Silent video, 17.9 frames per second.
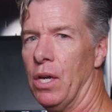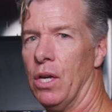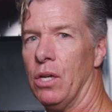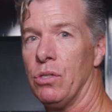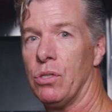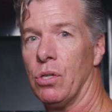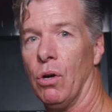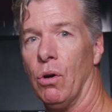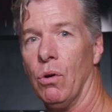
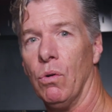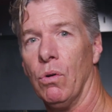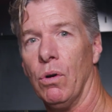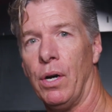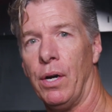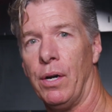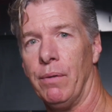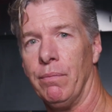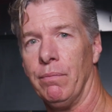
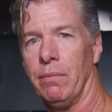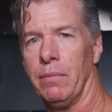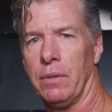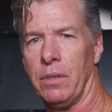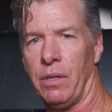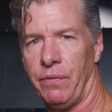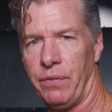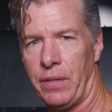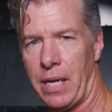So
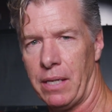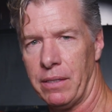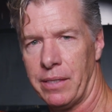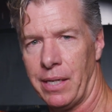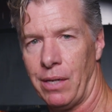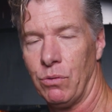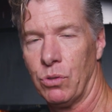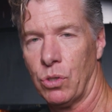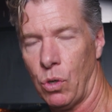if that
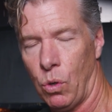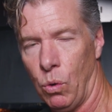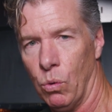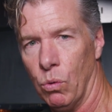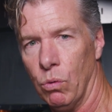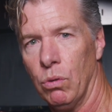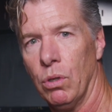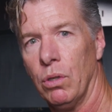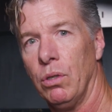sounds
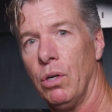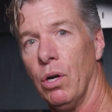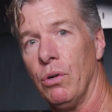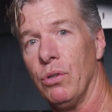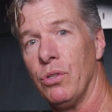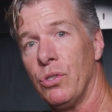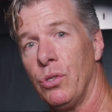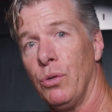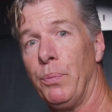cool, go to
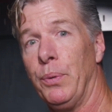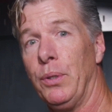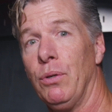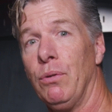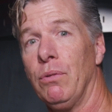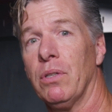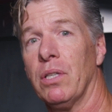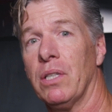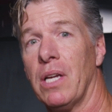
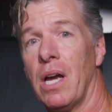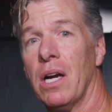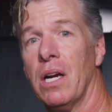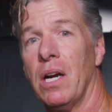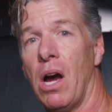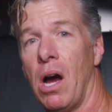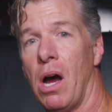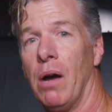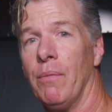
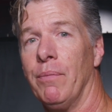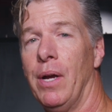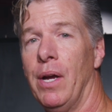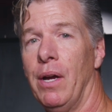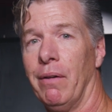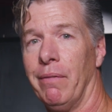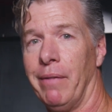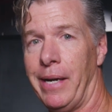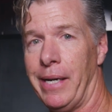superduked.com
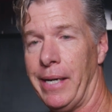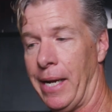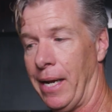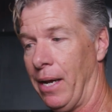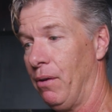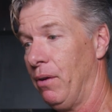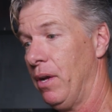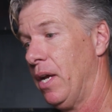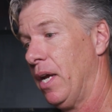right
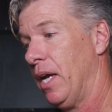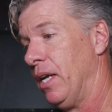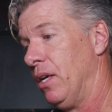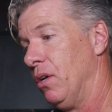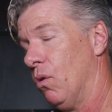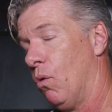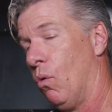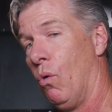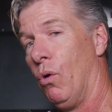now
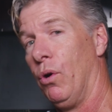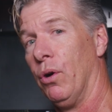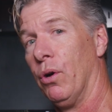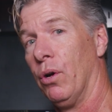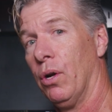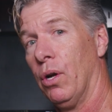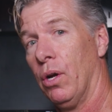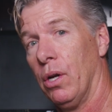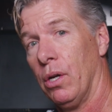and
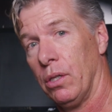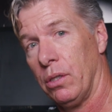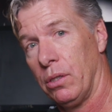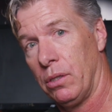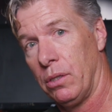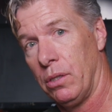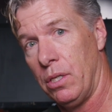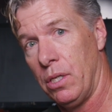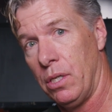order
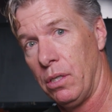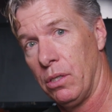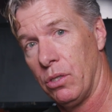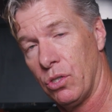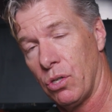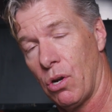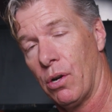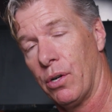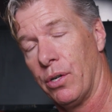the
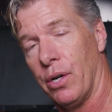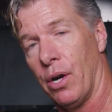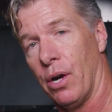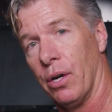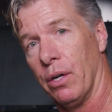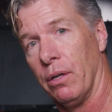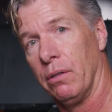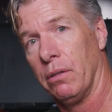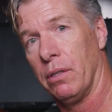shark
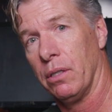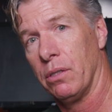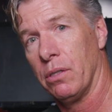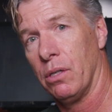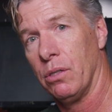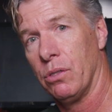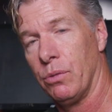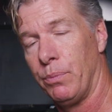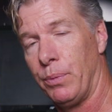guard that's
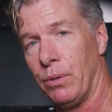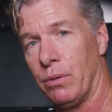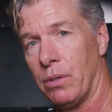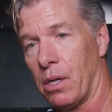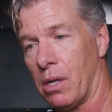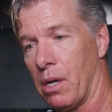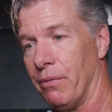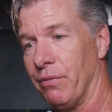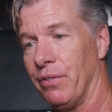on
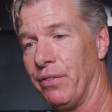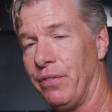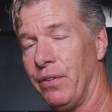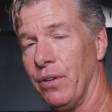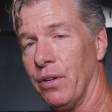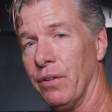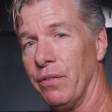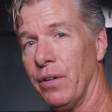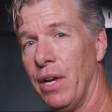superduked.com
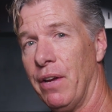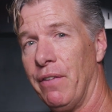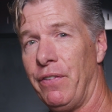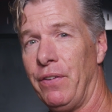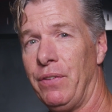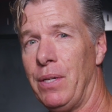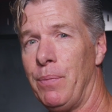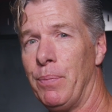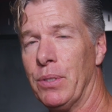for
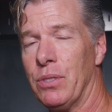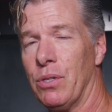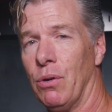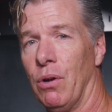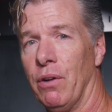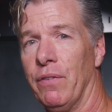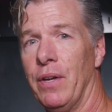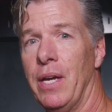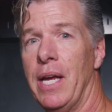50%
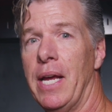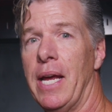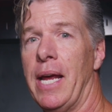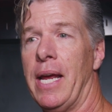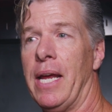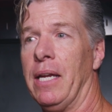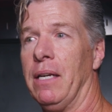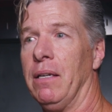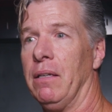off.
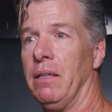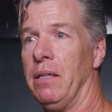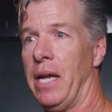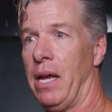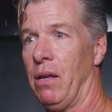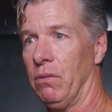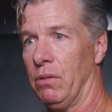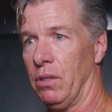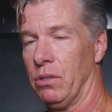And
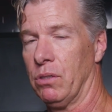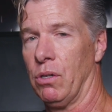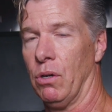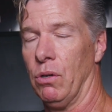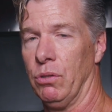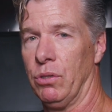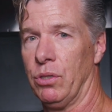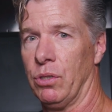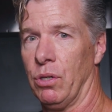now let's
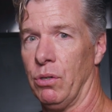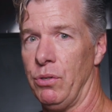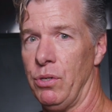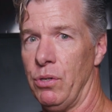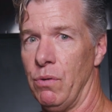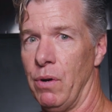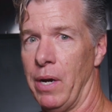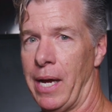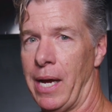go show
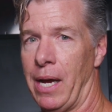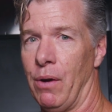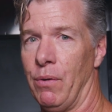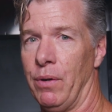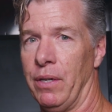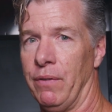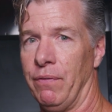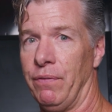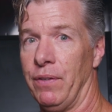you how
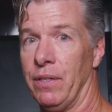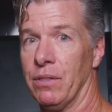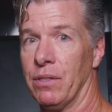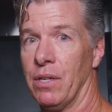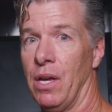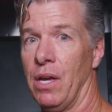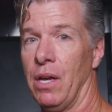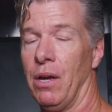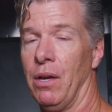it fits
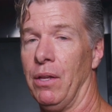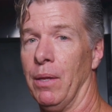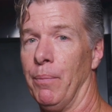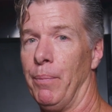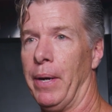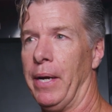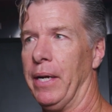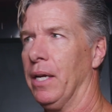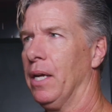on the
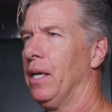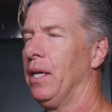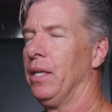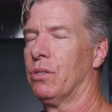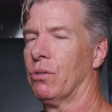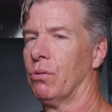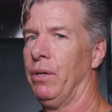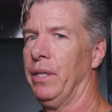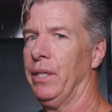bike.
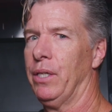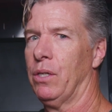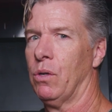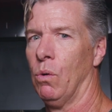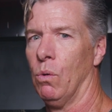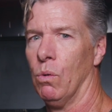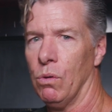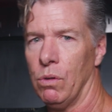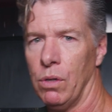It's really
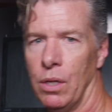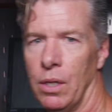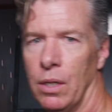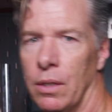cool.